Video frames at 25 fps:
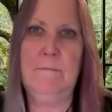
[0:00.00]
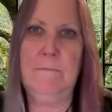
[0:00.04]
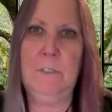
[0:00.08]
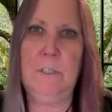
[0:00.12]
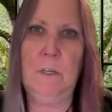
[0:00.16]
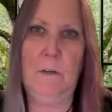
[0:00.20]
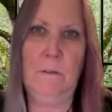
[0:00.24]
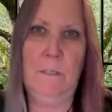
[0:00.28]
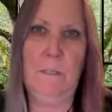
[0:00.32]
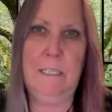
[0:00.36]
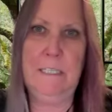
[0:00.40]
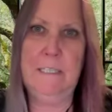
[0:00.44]

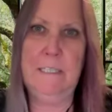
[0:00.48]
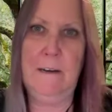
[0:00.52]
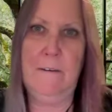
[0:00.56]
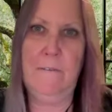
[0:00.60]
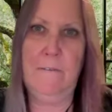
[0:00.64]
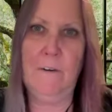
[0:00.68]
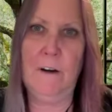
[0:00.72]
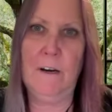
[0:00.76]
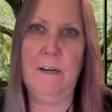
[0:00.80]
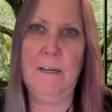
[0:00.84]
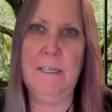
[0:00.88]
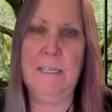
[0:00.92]
totally
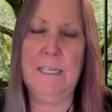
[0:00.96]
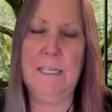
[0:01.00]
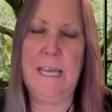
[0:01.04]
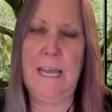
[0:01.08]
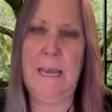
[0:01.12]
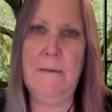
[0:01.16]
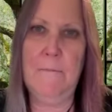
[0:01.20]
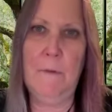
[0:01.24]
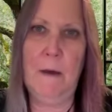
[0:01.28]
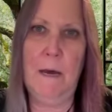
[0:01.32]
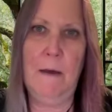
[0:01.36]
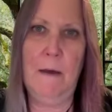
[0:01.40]
different
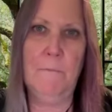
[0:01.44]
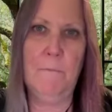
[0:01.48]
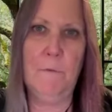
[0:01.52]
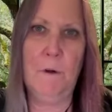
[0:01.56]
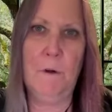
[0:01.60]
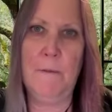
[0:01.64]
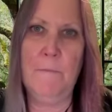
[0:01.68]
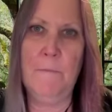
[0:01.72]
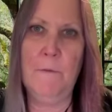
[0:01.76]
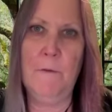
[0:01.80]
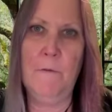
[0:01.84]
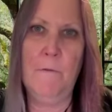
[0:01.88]
came up
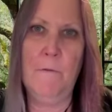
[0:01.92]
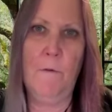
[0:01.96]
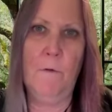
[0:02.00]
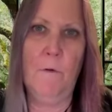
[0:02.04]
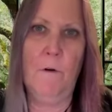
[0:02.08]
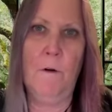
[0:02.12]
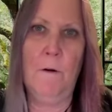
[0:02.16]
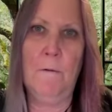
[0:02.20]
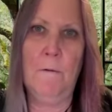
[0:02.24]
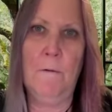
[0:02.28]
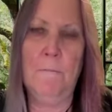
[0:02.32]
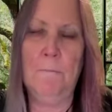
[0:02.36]
right
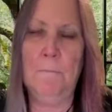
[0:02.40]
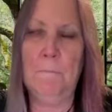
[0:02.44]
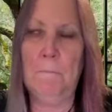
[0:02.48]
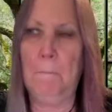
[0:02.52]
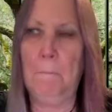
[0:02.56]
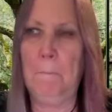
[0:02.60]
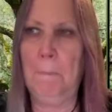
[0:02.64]
before